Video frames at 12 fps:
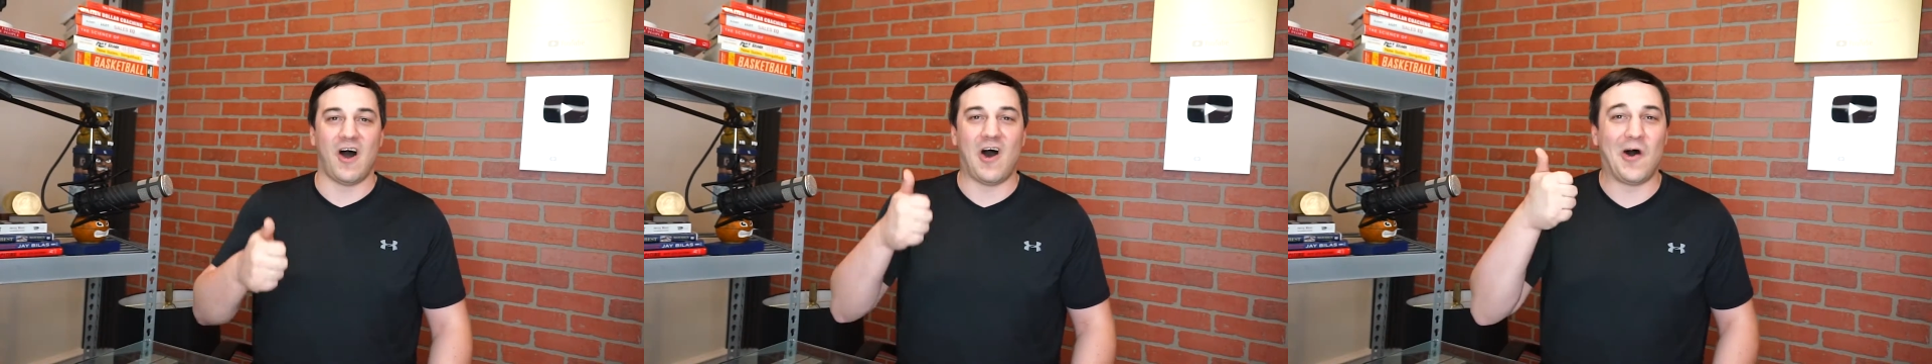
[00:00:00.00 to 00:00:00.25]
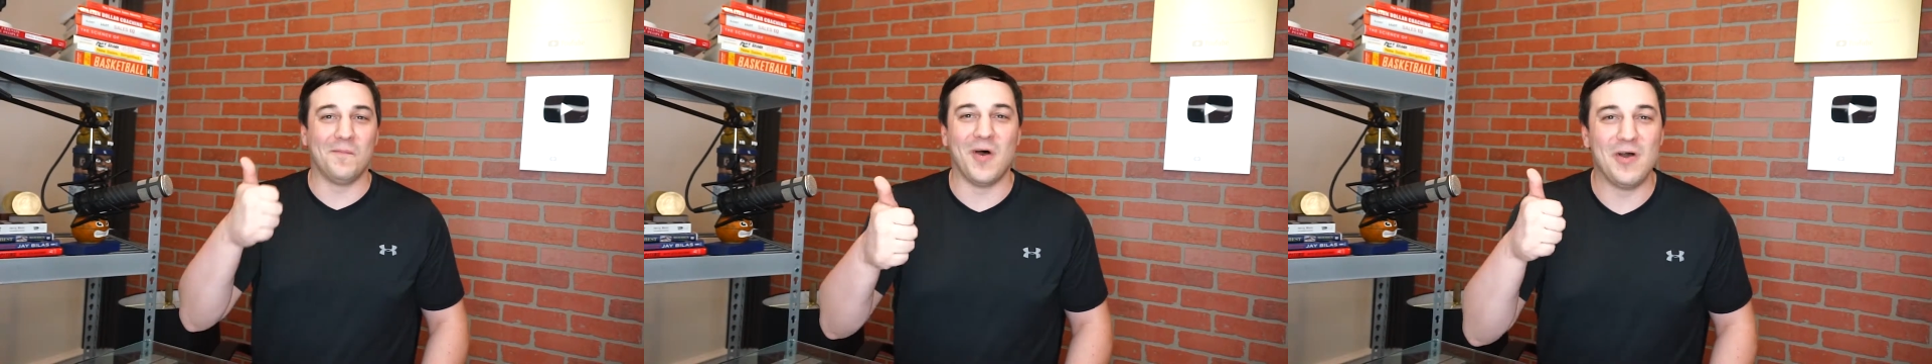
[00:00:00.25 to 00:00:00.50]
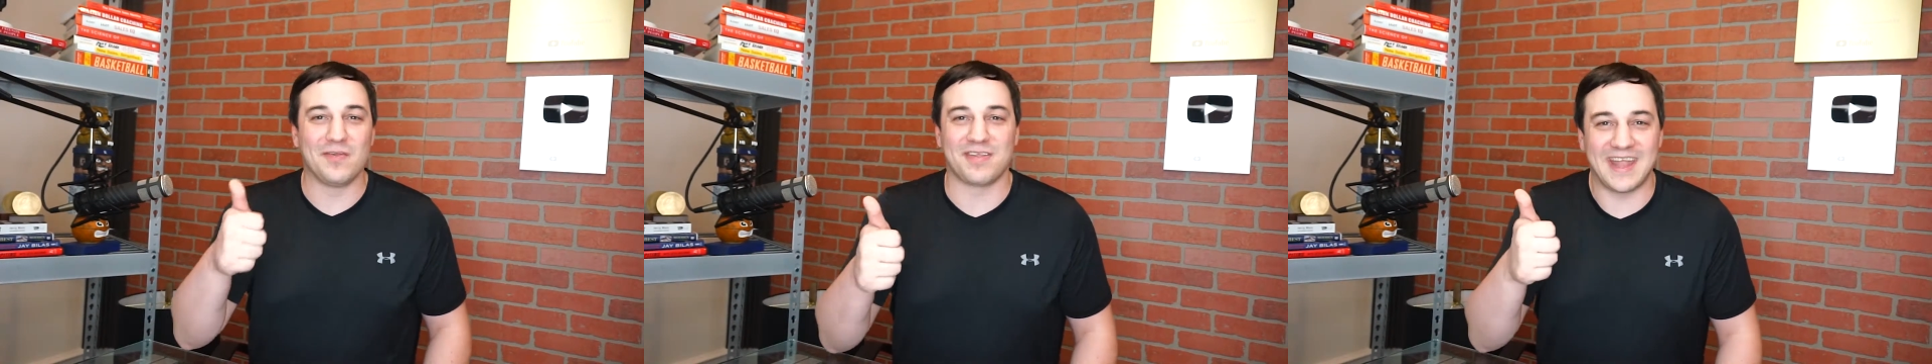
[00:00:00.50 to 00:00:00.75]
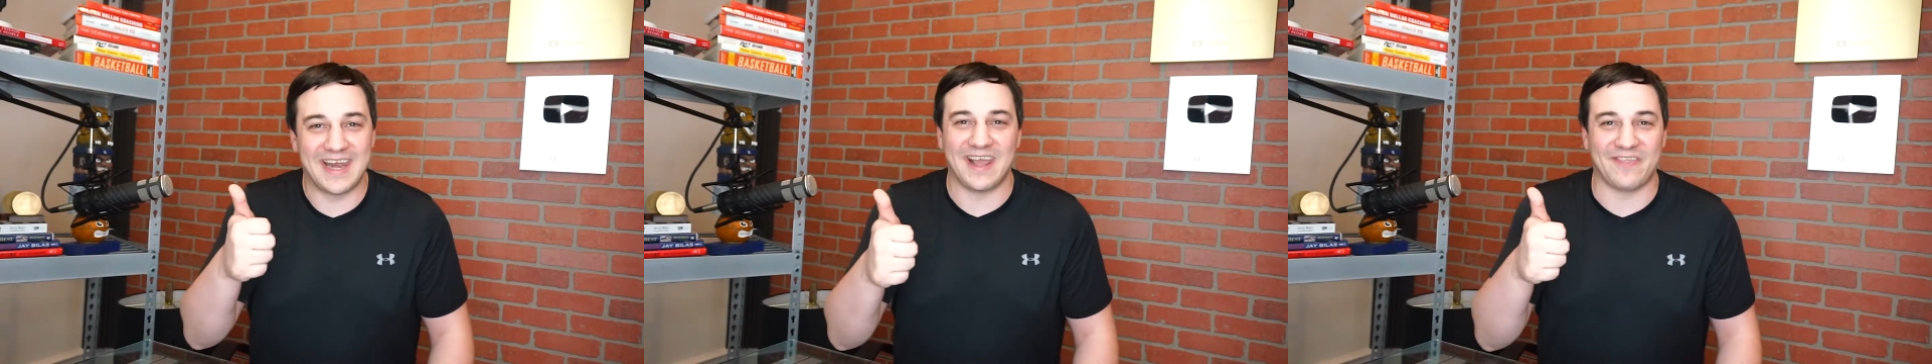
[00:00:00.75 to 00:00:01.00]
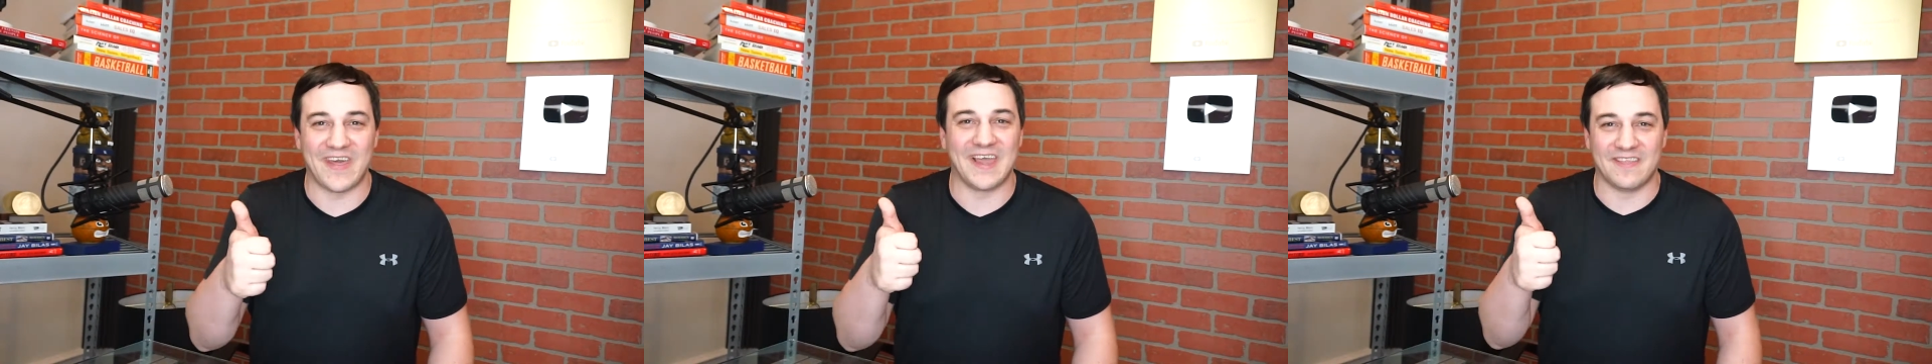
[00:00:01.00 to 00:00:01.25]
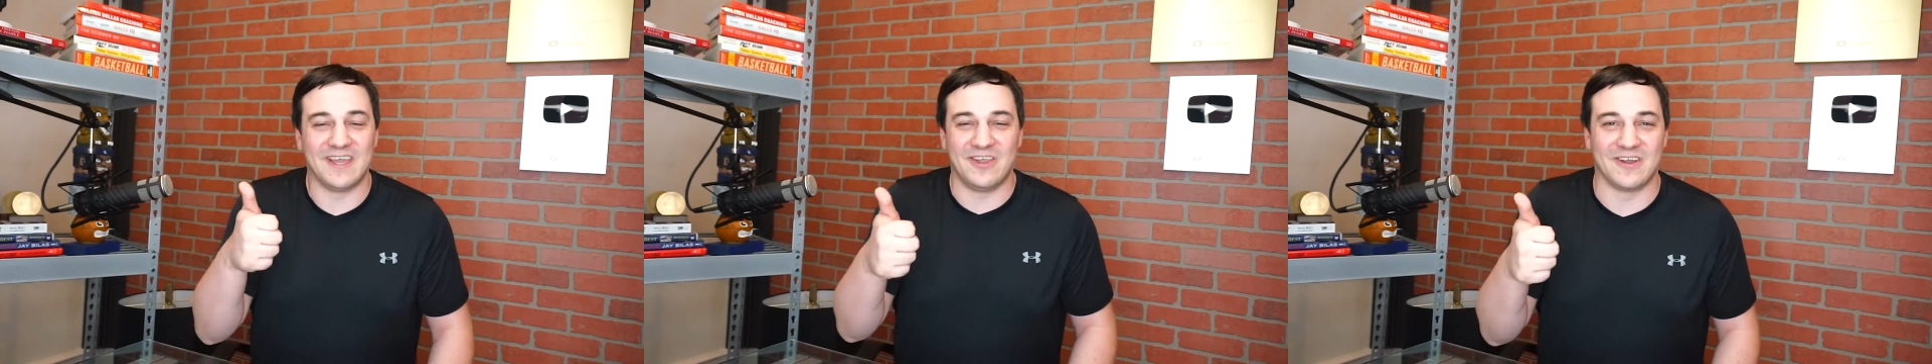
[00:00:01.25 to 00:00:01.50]
almost
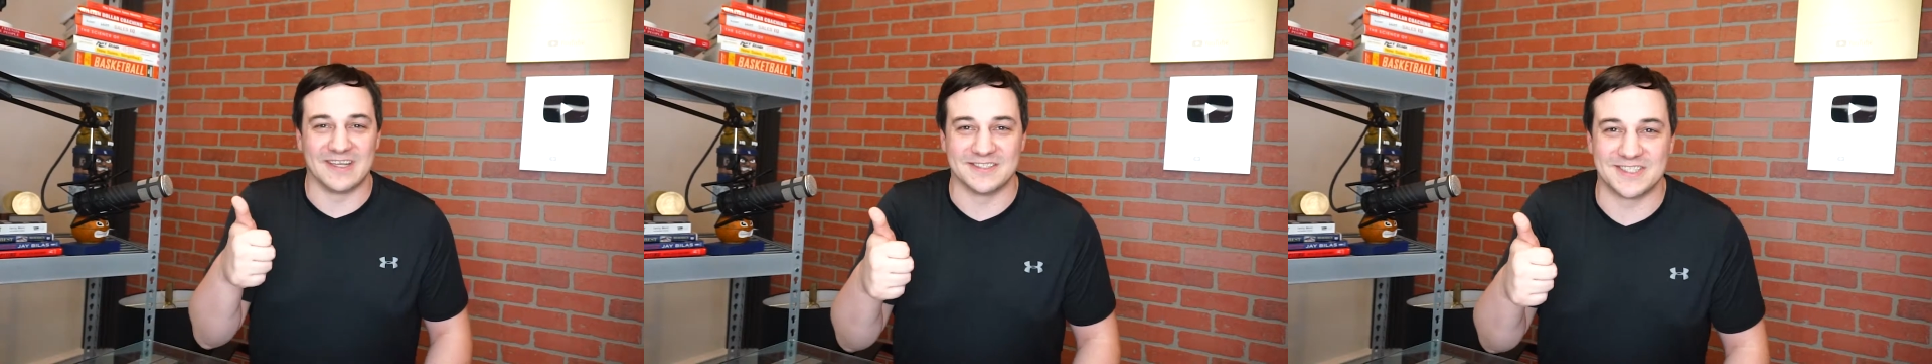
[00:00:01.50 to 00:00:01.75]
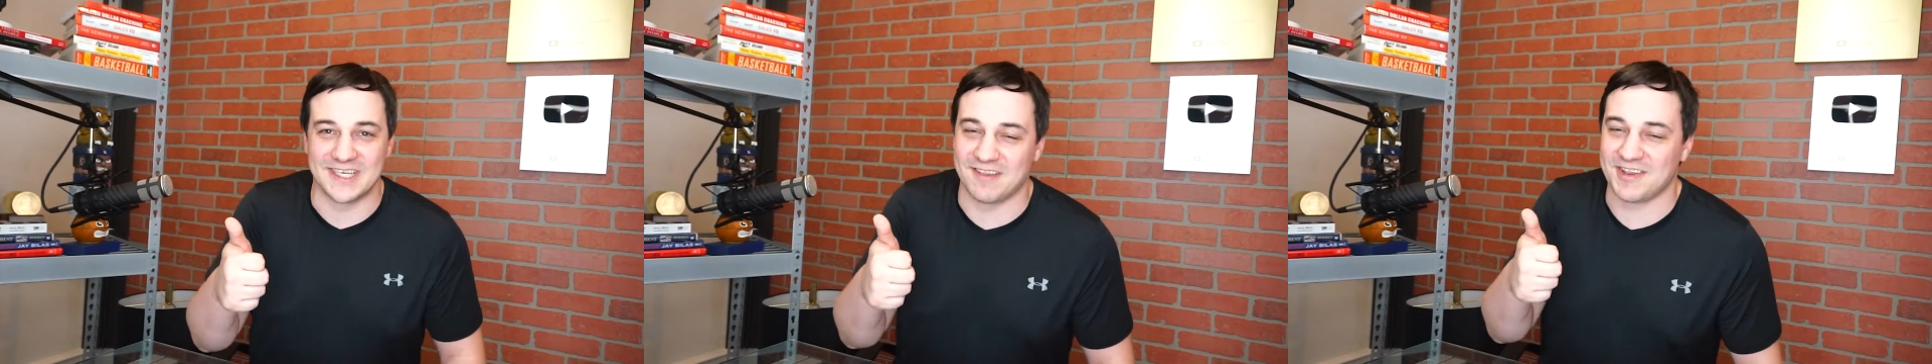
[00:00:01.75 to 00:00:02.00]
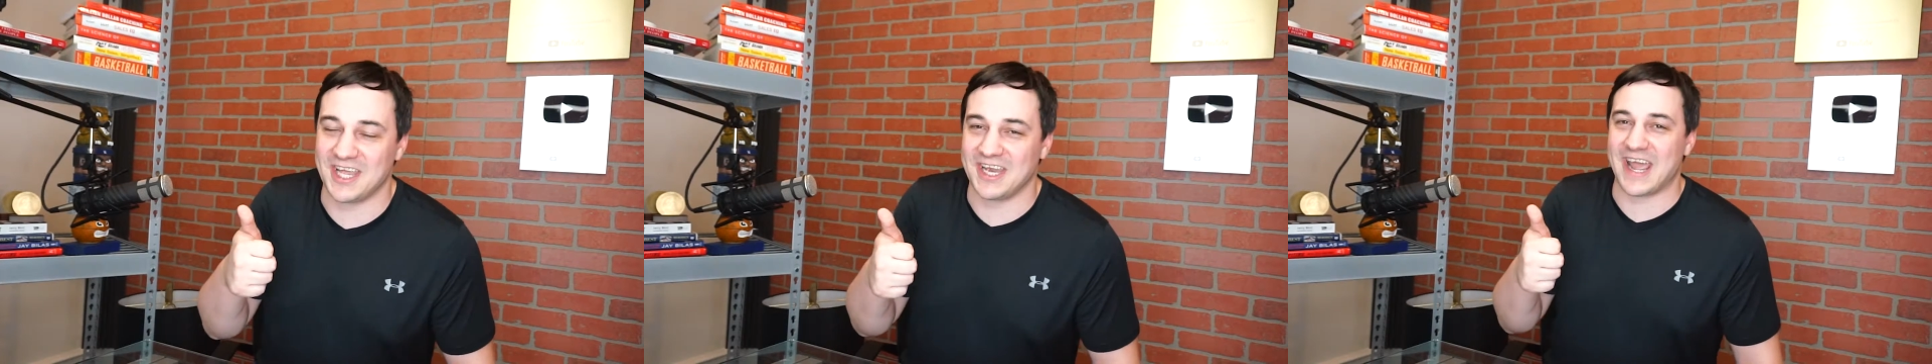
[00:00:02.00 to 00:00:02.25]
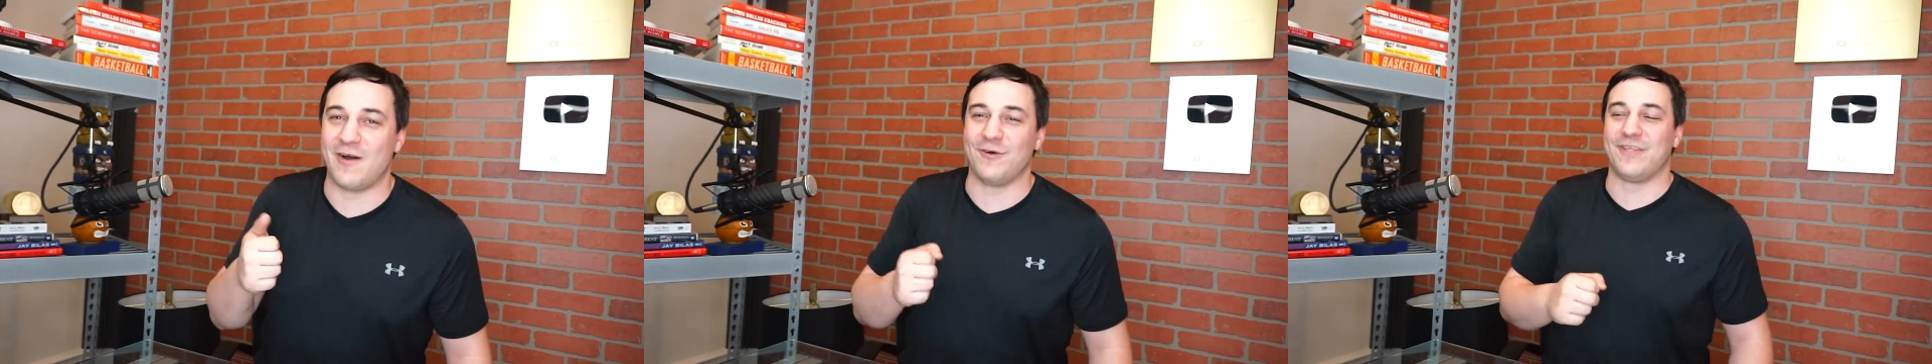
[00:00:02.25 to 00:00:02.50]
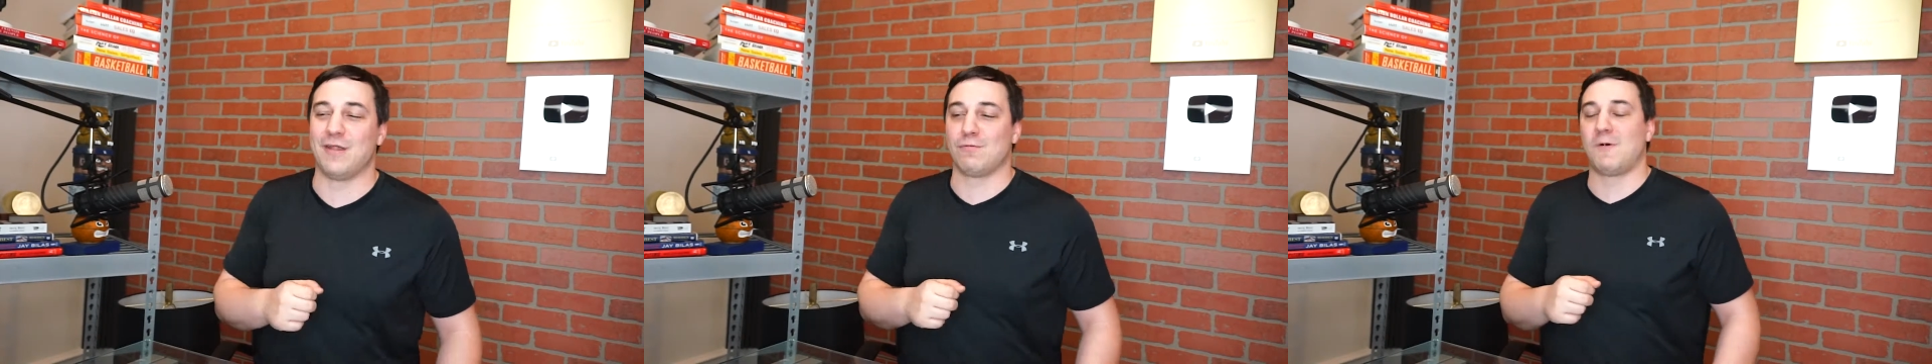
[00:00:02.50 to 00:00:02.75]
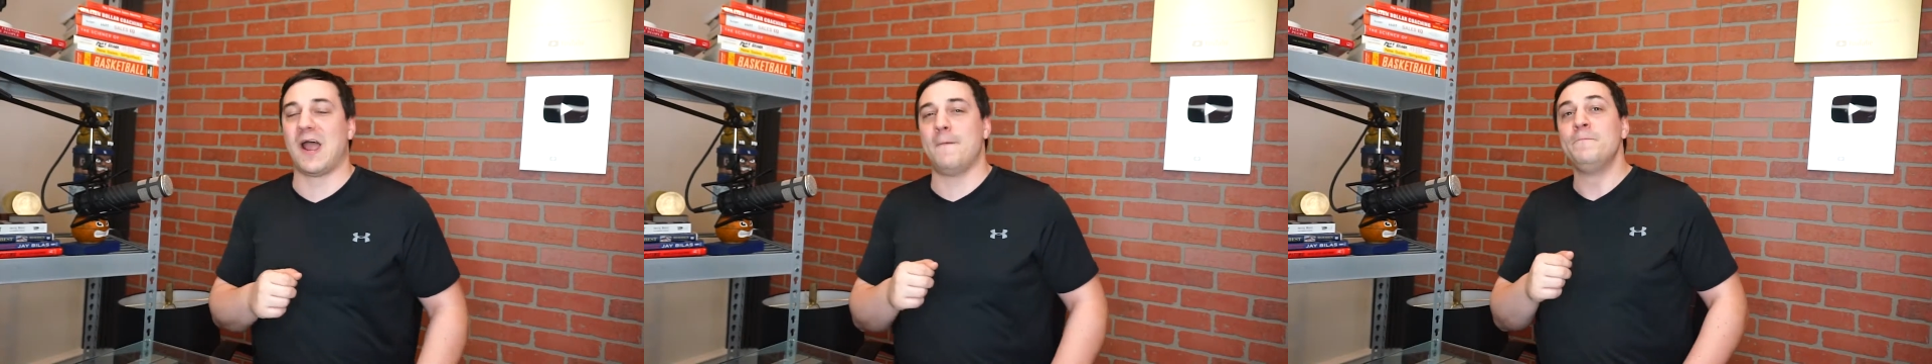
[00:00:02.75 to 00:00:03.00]
anything that you can succeed at with this
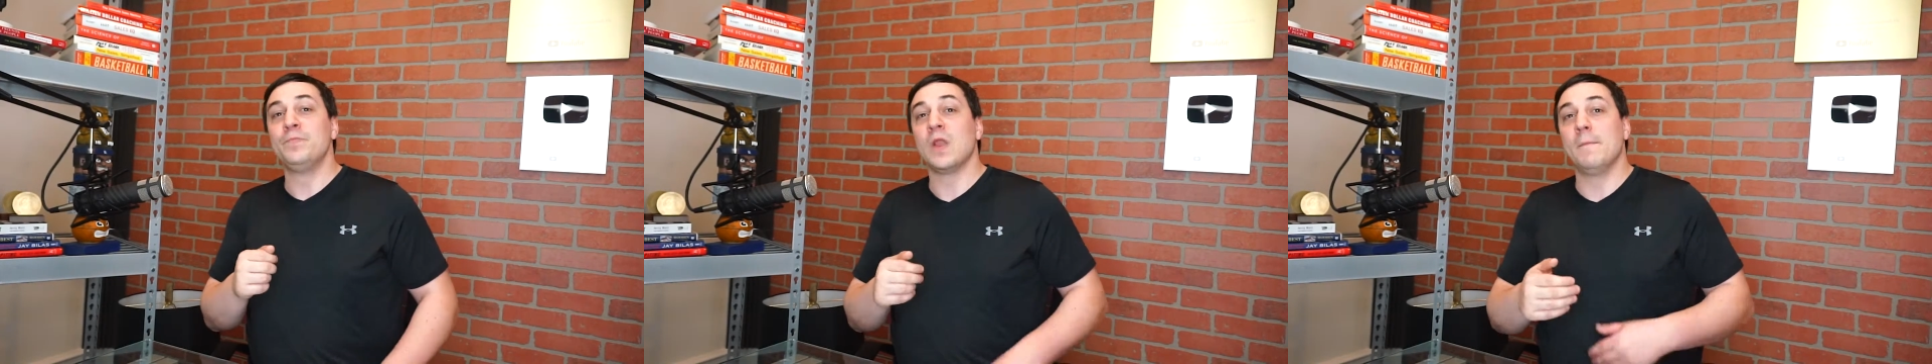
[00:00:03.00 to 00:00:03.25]
plan.